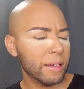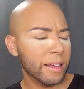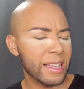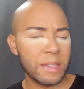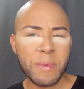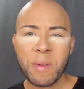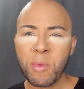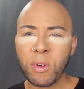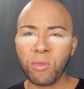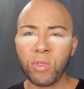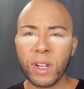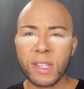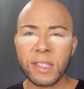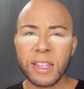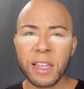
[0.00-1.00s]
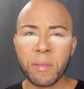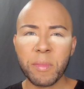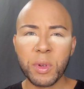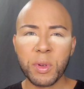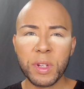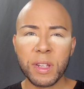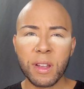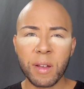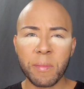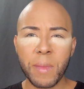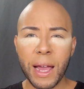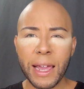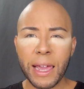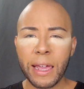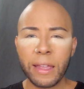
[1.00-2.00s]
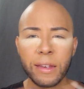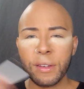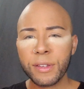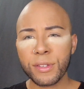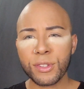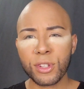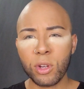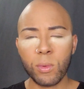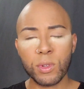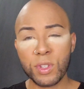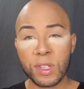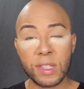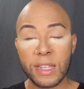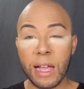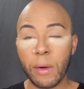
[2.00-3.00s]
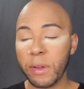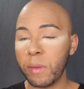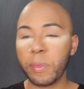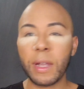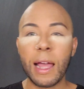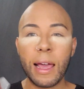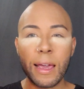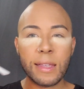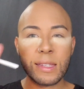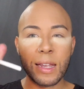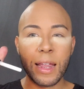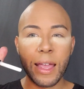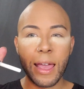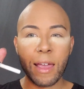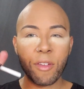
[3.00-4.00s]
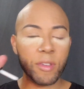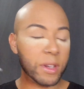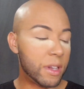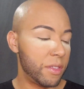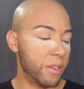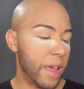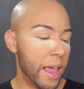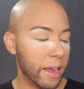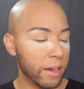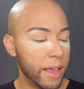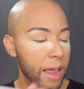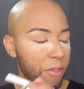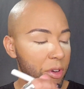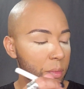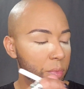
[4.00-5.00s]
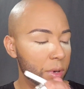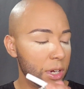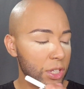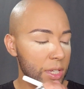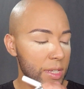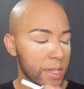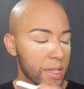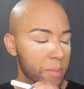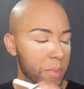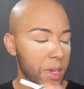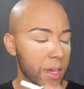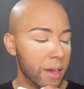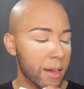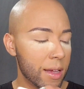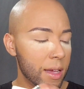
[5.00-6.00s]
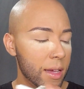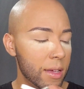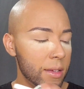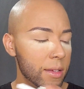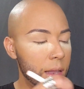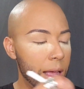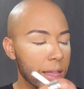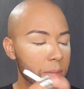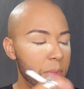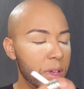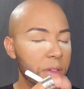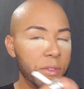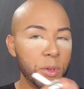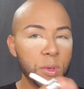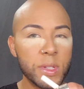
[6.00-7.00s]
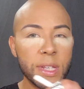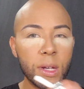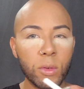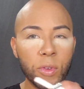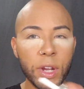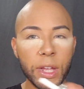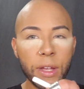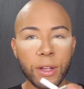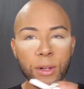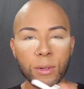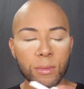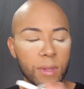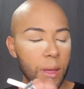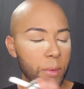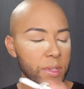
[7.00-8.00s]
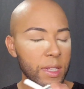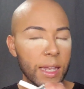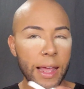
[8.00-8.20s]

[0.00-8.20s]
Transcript: it's a bit more rusty and muted on my end, so we'll just see how it applies. And I have another Hank and Henry brush. This is Bianca, not to be confused with Del Rio. That was the